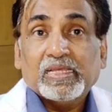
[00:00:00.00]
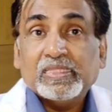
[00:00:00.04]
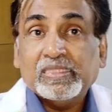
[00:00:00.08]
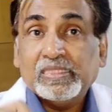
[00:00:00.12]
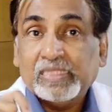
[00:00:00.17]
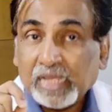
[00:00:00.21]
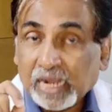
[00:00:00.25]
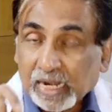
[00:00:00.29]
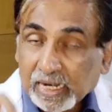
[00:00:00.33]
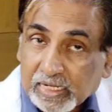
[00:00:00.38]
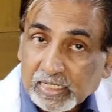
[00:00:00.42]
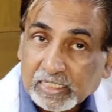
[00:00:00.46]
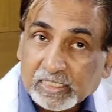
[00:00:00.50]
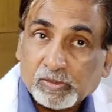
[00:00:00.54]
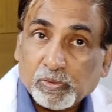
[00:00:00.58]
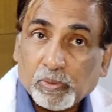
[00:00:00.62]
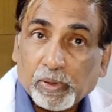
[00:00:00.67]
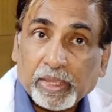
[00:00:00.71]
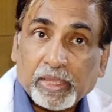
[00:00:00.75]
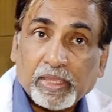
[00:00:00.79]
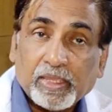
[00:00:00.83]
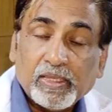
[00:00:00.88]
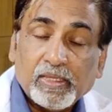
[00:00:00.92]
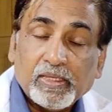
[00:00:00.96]
That is
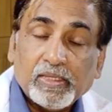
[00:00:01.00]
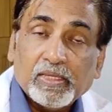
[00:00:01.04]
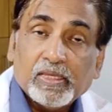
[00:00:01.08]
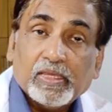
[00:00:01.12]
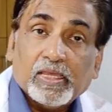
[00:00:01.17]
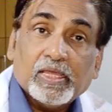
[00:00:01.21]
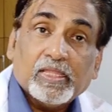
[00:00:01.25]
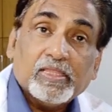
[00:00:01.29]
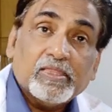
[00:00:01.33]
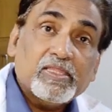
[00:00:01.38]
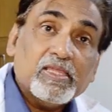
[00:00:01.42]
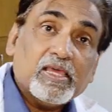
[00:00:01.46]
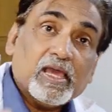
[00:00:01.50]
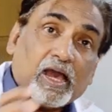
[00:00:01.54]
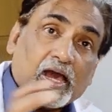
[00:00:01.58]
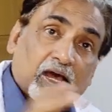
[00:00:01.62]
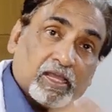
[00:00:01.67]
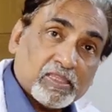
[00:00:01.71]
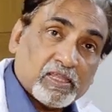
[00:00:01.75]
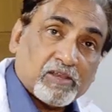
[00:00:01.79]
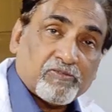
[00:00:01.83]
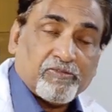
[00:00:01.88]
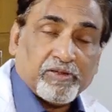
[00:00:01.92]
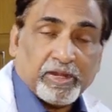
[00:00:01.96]
why the
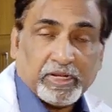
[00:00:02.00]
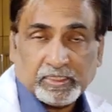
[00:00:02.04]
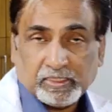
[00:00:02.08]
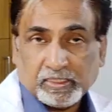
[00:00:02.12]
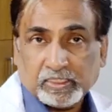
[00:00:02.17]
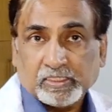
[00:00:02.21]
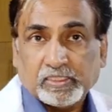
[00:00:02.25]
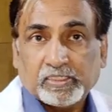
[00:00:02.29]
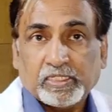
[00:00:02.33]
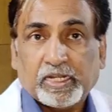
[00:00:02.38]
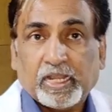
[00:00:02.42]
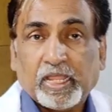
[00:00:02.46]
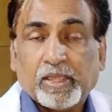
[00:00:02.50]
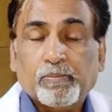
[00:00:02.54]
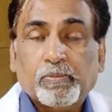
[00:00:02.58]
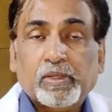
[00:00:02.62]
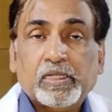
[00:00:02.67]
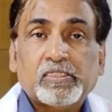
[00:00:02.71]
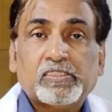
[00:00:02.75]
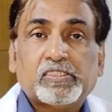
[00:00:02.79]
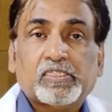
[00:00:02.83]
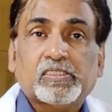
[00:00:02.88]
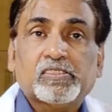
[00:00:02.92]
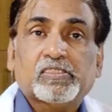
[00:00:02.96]
other factors that I
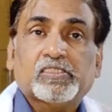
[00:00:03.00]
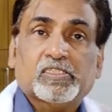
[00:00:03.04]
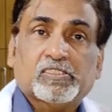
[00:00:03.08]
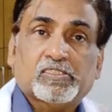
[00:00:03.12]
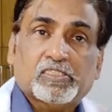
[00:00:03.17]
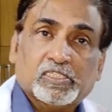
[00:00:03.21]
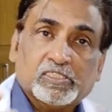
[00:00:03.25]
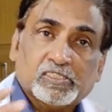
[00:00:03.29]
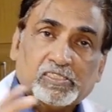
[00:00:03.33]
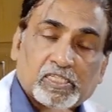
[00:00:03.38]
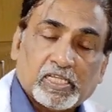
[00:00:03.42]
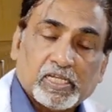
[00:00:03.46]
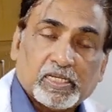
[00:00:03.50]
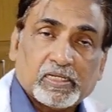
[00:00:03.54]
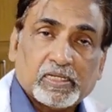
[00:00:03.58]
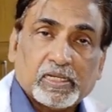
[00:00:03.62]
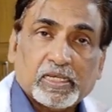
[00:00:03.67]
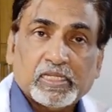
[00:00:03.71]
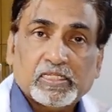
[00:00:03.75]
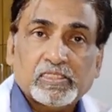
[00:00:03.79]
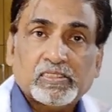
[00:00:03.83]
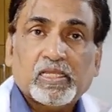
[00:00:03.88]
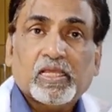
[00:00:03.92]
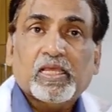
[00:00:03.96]
mentioned, such as
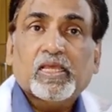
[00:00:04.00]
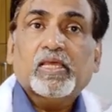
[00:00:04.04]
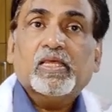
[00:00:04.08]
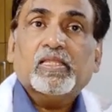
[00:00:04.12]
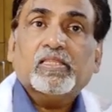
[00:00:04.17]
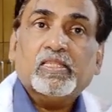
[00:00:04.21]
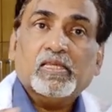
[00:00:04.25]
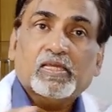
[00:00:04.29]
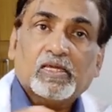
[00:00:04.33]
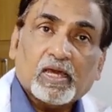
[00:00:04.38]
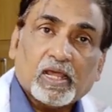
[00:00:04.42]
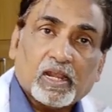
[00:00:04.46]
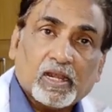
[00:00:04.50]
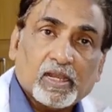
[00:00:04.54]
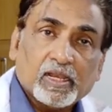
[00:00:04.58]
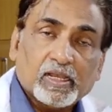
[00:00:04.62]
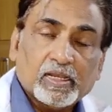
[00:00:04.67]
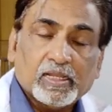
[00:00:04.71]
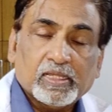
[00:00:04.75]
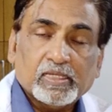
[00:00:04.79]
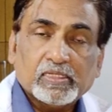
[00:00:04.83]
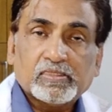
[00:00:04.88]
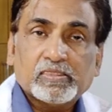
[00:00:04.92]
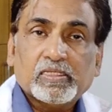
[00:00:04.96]
thickness, the
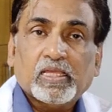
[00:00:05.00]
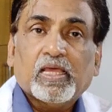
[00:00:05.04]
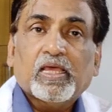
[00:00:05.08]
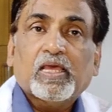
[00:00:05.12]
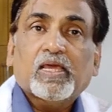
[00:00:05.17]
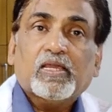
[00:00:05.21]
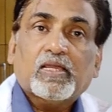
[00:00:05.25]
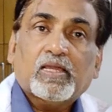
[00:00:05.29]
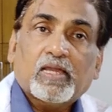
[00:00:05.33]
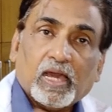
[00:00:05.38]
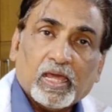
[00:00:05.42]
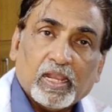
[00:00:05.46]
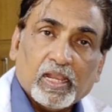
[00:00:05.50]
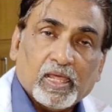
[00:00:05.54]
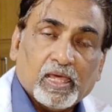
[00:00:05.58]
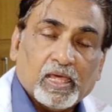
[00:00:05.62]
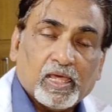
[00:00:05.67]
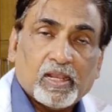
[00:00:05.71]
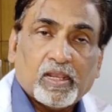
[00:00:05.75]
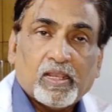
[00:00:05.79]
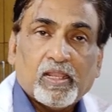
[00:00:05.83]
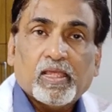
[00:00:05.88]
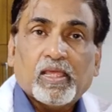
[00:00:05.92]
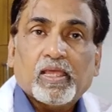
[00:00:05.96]
curliness,
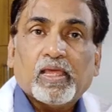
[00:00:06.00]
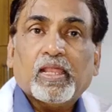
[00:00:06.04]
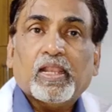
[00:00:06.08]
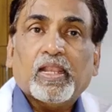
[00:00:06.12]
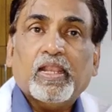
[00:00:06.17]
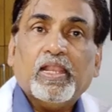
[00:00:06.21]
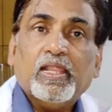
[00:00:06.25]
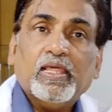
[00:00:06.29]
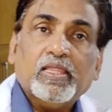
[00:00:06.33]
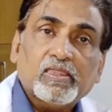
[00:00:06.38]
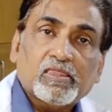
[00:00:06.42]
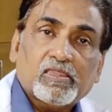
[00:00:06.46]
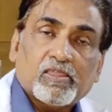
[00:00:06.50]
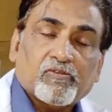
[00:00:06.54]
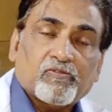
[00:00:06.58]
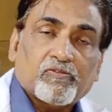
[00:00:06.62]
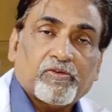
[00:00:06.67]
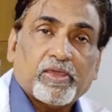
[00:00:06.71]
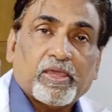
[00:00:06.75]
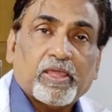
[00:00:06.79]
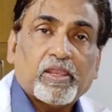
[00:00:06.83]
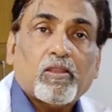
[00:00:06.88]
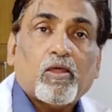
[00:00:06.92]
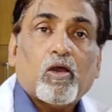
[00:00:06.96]
color, length of
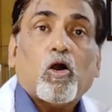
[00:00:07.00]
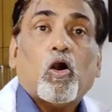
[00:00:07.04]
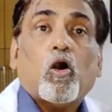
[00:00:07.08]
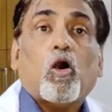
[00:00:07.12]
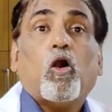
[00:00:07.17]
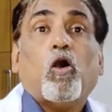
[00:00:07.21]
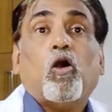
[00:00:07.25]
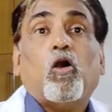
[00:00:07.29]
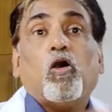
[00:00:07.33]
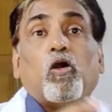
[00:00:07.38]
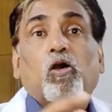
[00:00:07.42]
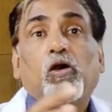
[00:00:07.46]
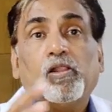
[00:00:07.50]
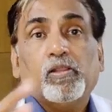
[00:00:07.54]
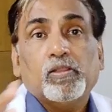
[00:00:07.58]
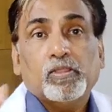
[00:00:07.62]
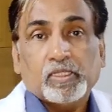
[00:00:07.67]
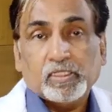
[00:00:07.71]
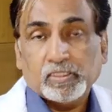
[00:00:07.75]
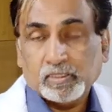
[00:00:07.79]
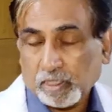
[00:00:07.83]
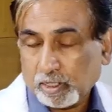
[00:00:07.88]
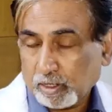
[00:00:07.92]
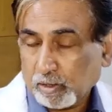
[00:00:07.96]
hair, all
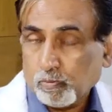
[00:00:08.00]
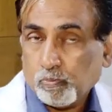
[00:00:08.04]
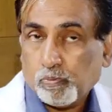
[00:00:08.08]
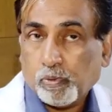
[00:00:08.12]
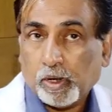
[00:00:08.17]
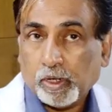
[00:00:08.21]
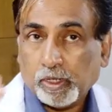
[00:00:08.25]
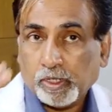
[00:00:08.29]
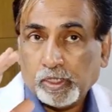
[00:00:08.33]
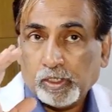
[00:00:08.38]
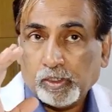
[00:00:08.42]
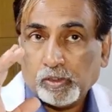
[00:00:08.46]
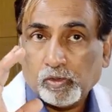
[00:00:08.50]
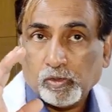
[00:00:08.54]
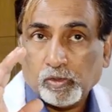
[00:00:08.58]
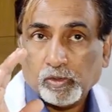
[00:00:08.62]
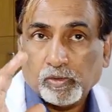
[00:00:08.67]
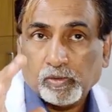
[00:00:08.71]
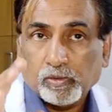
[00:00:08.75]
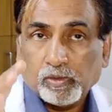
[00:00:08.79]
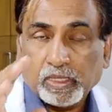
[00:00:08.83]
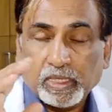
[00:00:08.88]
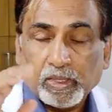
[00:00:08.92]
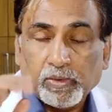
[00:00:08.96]
these are important
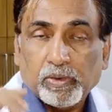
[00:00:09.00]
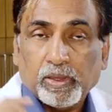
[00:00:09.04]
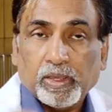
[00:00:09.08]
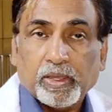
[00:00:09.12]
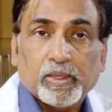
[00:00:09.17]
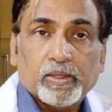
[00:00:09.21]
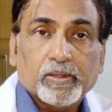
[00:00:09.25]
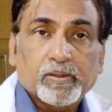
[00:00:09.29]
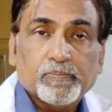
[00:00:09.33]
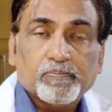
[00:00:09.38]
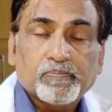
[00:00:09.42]
to give a